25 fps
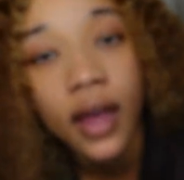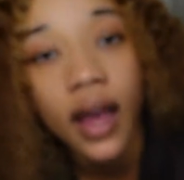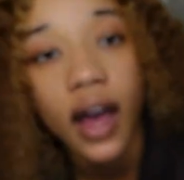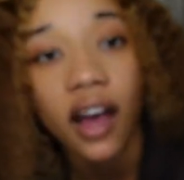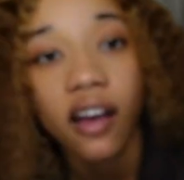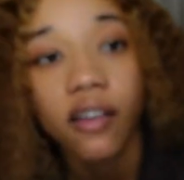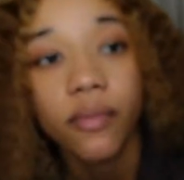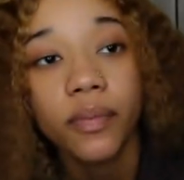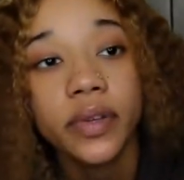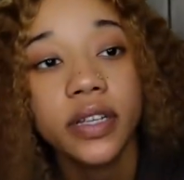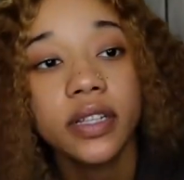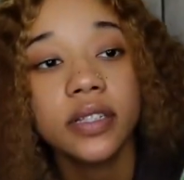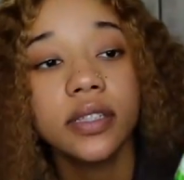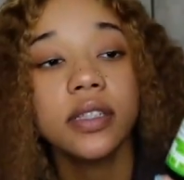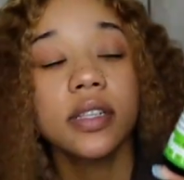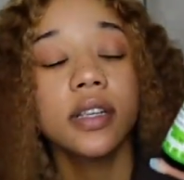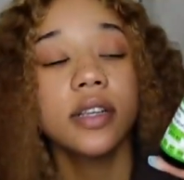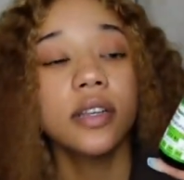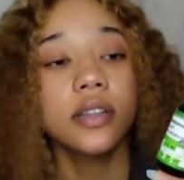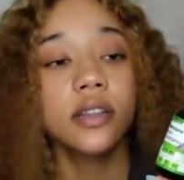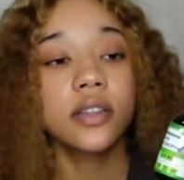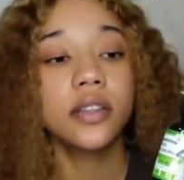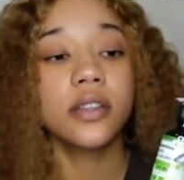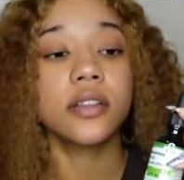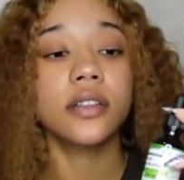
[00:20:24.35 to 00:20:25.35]
i've been
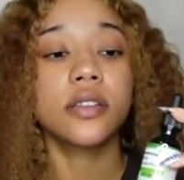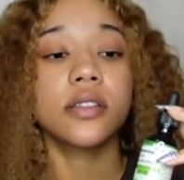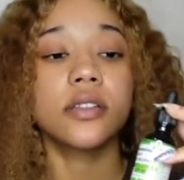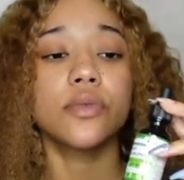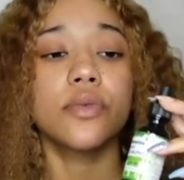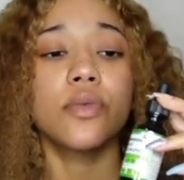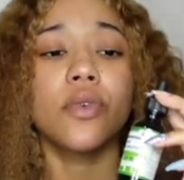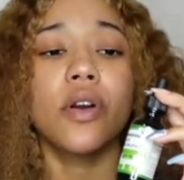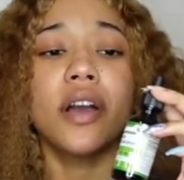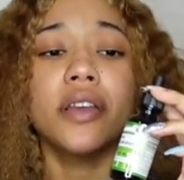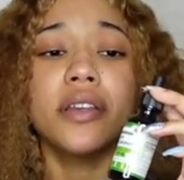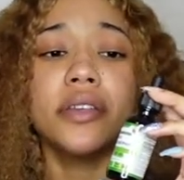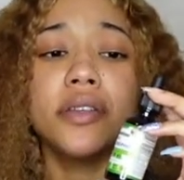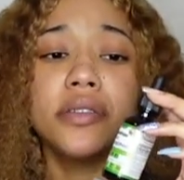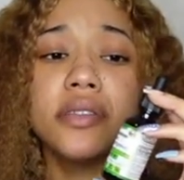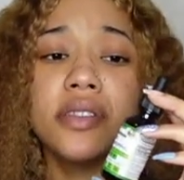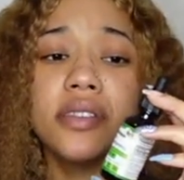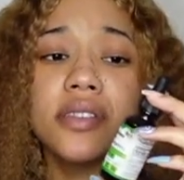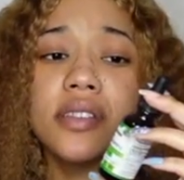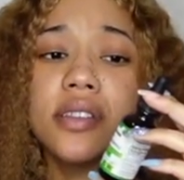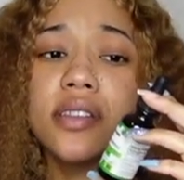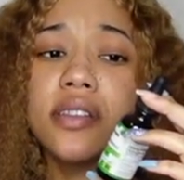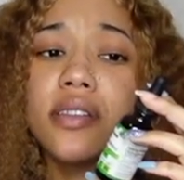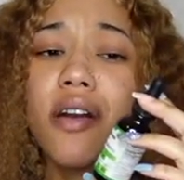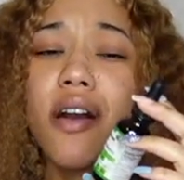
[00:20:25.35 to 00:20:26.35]
seeing this well i used to
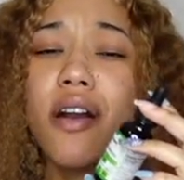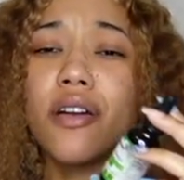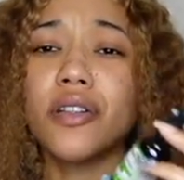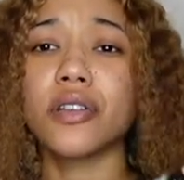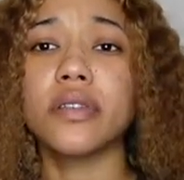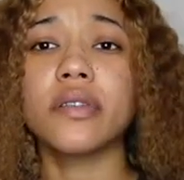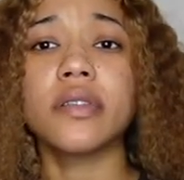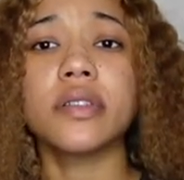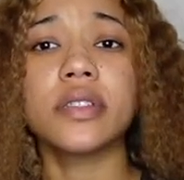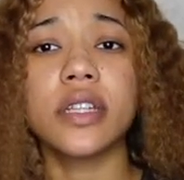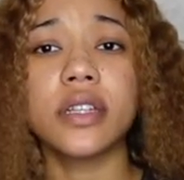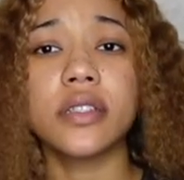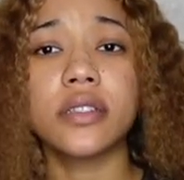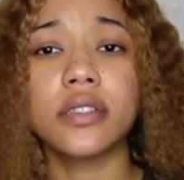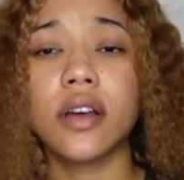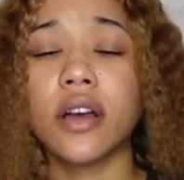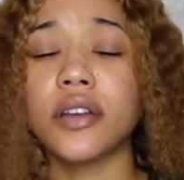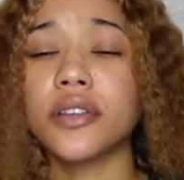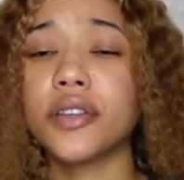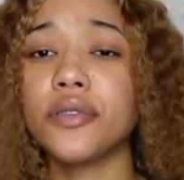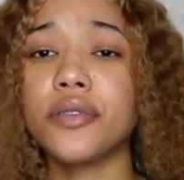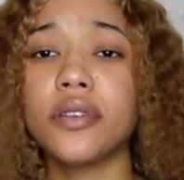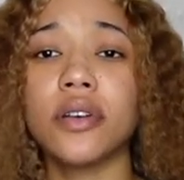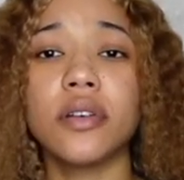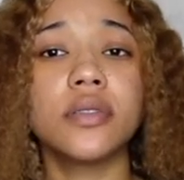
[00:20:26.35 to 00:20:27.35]
see it all over
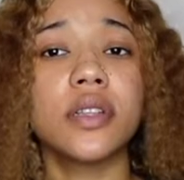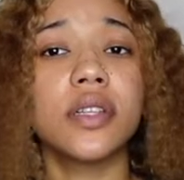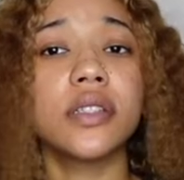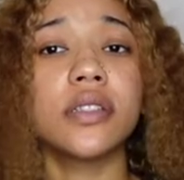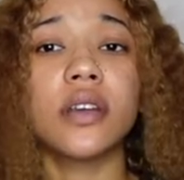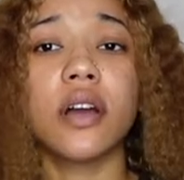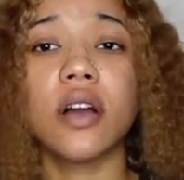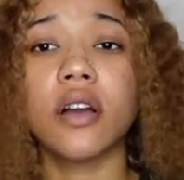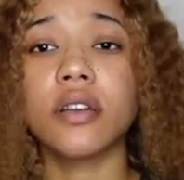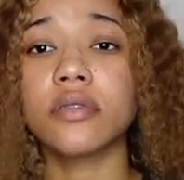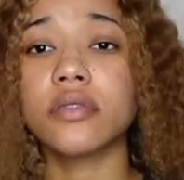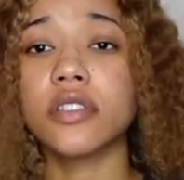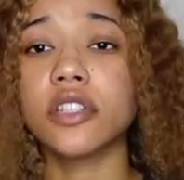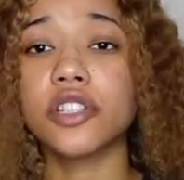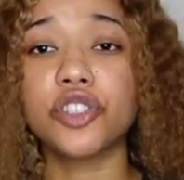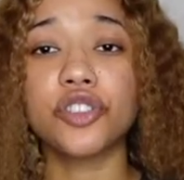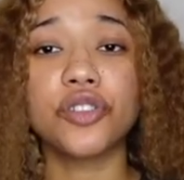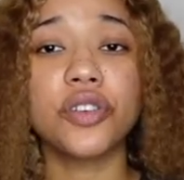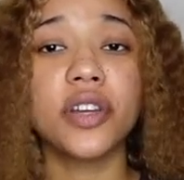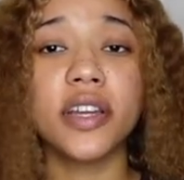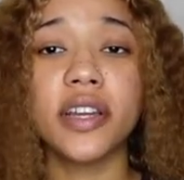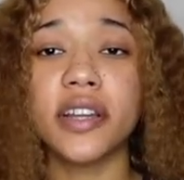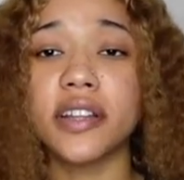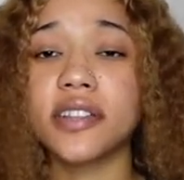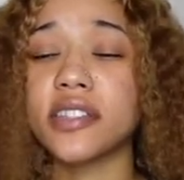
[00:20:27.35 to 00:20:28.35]
tiktok you know tiktok the
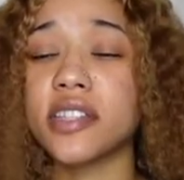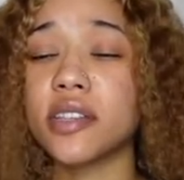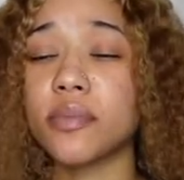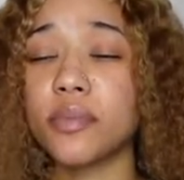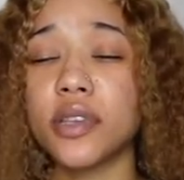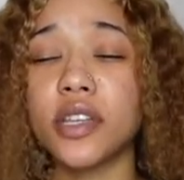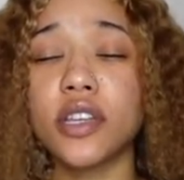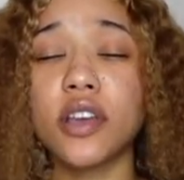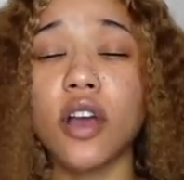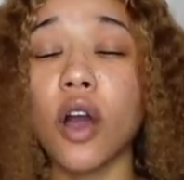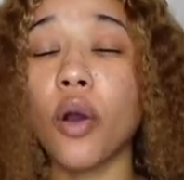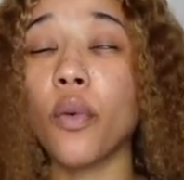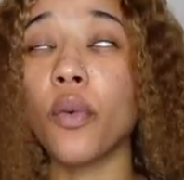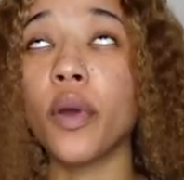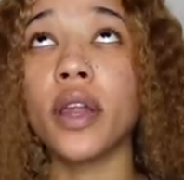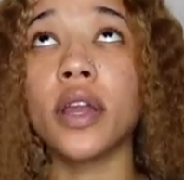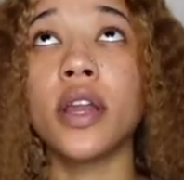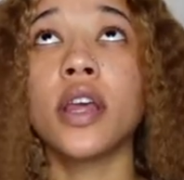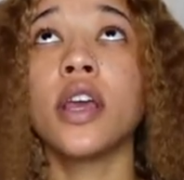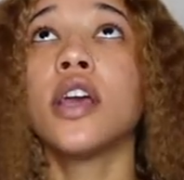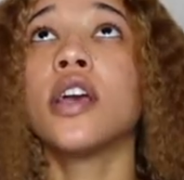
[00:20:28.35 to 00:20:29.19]
trends it be going